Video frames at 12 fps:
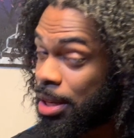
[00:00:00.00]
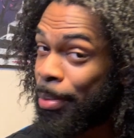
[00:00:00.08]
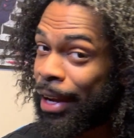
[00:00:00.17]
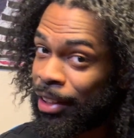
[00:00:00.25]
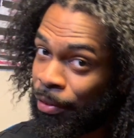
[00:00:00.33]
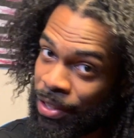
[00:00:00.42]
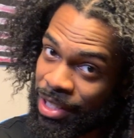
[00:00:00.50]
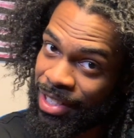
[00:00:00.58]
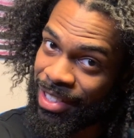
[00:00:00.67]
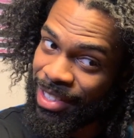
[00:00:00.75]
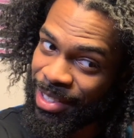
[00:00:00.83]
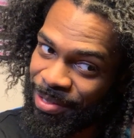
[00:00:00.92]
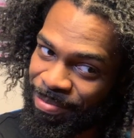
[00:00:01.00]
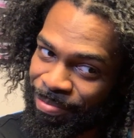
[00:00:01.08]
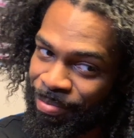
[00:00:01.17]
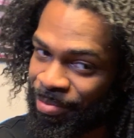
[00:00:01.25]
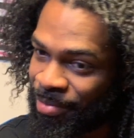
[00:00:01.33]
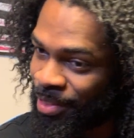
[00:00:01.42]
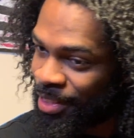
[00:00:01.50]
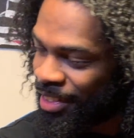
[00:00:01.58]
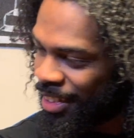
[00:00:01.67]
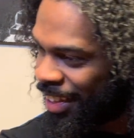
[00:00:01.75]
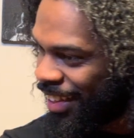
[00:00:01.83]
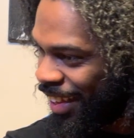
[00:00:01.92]
magnificent.
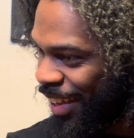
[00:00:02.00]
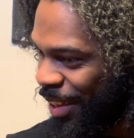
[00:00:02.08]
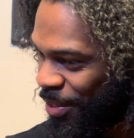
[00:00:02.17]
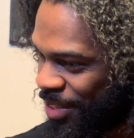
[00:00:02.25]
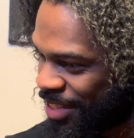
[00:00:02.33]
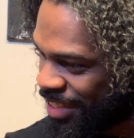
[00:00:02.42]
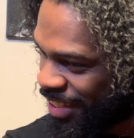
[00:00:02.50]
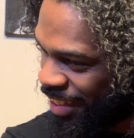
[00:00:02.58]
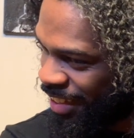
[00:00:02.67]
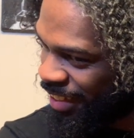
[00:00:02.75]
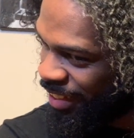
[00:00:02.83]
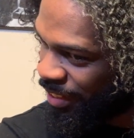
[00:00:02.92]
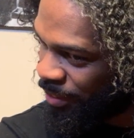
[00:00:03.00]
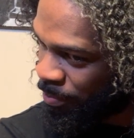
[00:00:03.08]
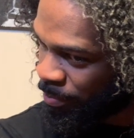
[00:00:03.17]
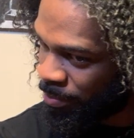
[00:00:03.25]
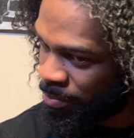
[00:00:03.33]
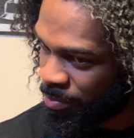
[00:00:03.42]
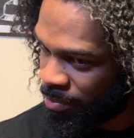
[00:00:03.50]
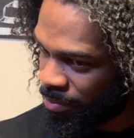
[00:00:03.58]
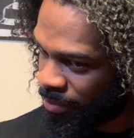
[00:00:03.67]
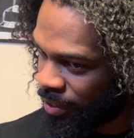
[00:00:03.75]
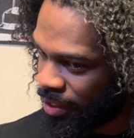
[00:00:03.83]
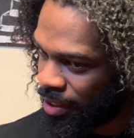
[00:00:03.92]
I would say
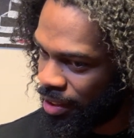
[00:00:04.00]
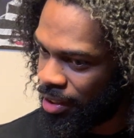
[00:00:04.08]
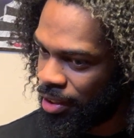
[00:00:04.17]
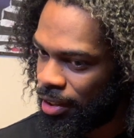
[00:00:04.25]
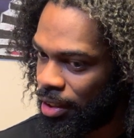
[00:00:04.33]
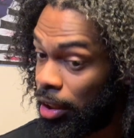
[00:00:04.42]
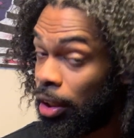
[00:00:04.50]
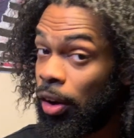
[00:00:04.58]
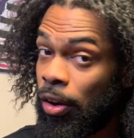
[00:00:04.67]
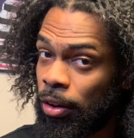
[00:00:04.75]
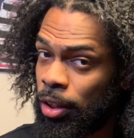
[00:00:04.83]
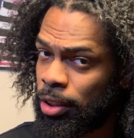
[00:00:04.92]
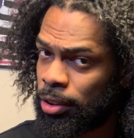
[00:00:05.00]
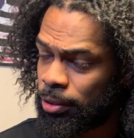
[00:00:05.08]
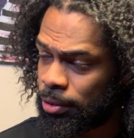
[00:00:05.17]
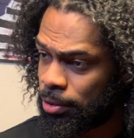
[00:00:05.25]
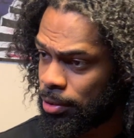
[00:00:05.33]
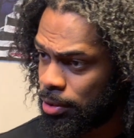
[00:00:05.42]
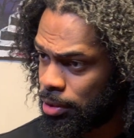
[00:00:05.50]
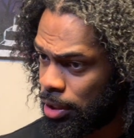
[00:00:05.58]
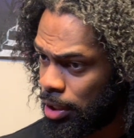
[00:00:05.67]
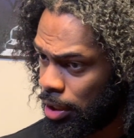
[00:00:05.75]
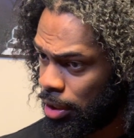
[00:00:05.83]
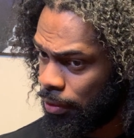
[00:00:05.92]
long.
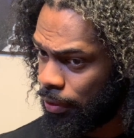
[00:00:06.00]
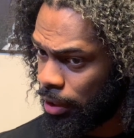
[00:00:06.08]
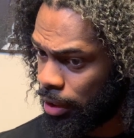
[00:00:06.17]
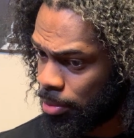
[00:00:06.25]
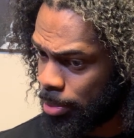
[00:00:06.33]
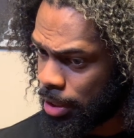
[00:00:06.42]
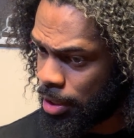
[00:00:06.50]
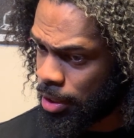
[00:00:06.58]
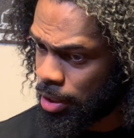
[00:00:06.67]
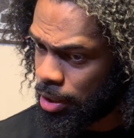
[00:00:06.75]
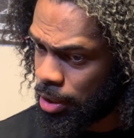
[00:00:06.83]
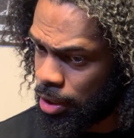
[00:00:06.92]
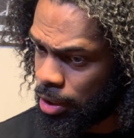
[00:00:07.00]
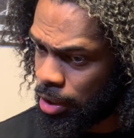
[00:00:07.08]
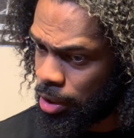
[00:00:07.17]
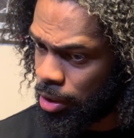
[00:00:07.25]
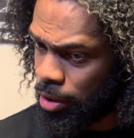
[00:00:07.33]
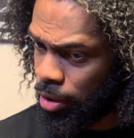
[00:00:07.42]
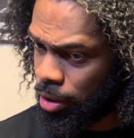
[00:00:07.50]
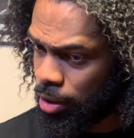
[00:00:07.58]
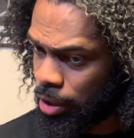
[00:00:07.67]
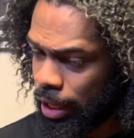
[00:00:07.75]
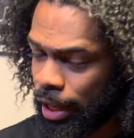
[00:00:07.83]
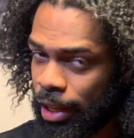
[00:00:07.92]
I love the length of my hair,
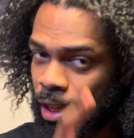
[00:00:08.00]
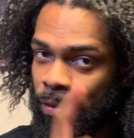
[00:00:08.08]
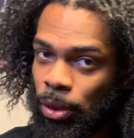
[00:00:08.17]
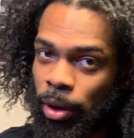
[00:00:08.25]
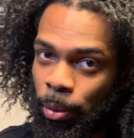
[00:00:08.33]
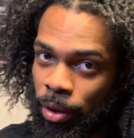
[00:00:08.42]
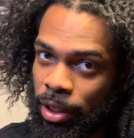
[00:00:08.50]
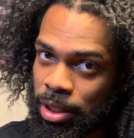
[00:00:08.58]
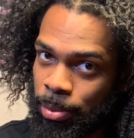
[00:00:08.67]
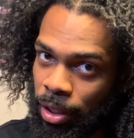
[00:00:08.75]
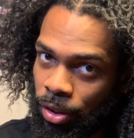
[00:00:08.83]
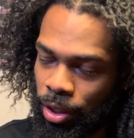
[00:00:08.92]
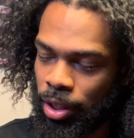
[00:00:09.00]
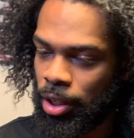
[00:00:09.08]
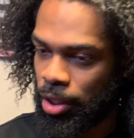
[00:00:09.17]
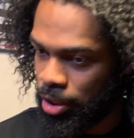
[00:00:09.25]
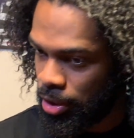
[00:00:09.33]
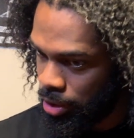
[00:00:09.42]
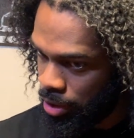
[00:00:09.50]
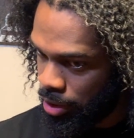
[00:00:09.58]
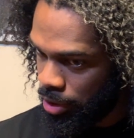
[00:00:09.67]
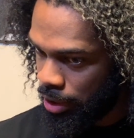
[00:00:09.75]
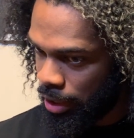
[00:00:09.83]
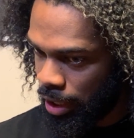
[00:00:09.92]
even though I want it to be longer.
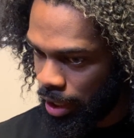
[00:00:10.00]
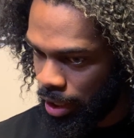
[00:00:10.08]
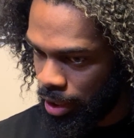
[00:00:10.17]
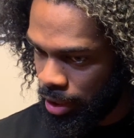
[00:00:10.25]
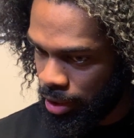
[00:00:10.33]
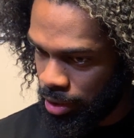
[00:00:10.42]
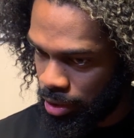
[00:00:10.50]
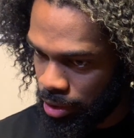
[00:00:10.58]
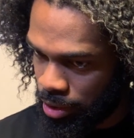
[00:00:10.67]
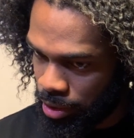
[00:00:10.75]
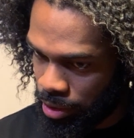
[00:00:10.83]
And